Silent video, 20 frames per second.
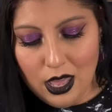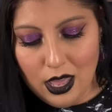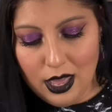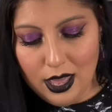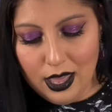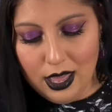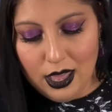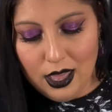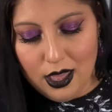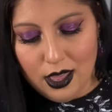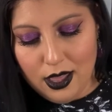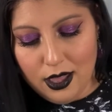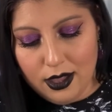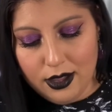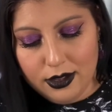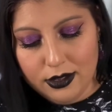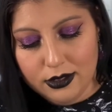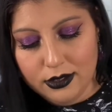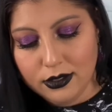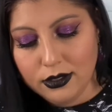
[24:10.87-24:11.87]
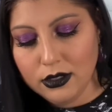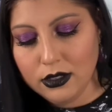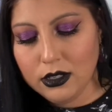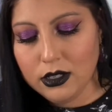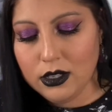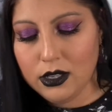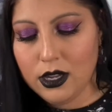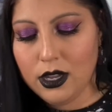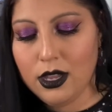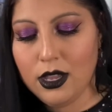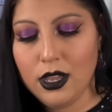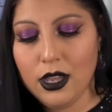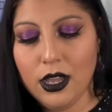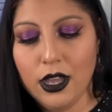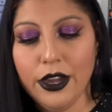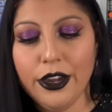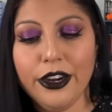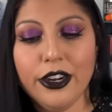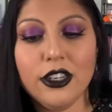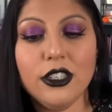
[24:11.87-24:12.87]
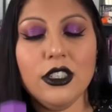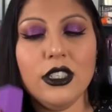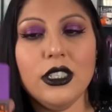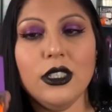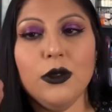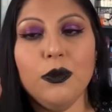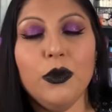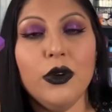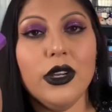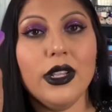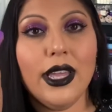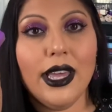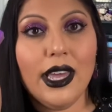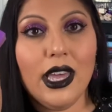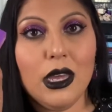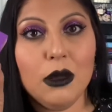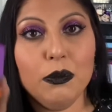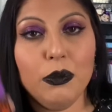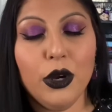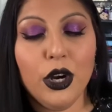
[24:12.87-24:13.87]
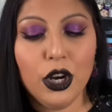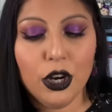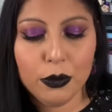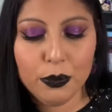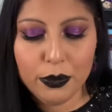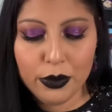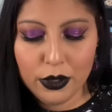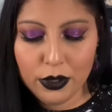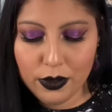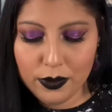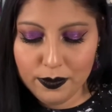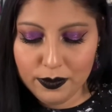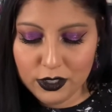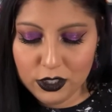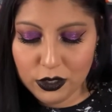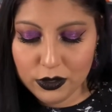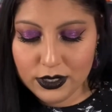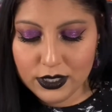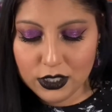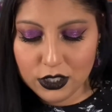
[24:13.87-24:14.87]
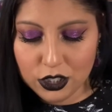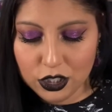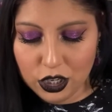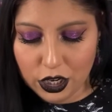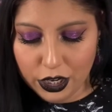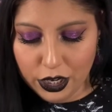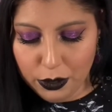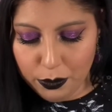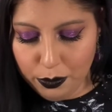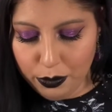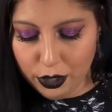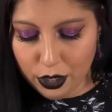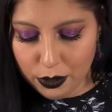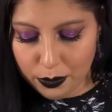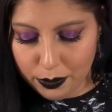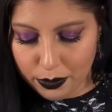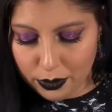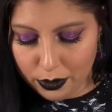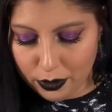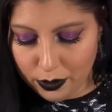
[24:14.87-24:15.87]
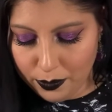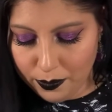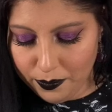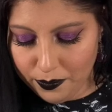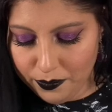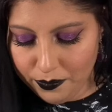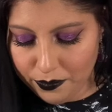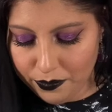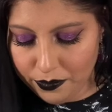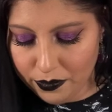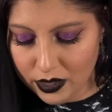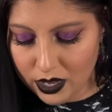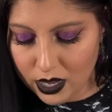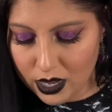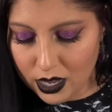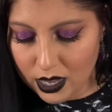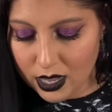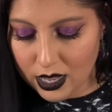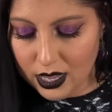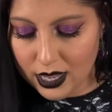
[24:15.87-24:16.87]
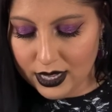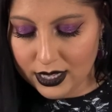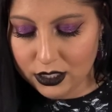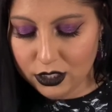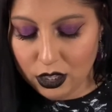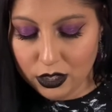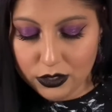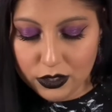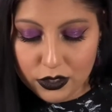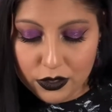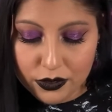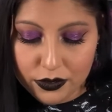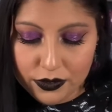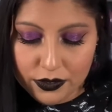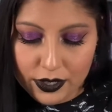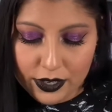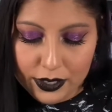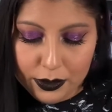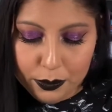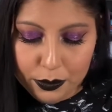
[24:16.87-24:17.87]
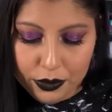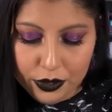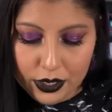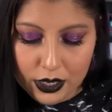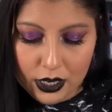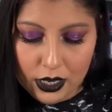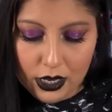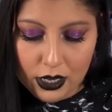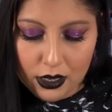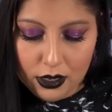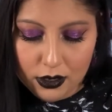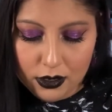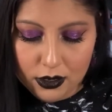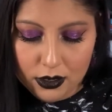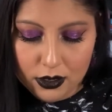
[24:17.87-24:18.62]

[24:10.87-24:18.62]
And hers is more like a purple, so it's a dark purple. It's also very pretty.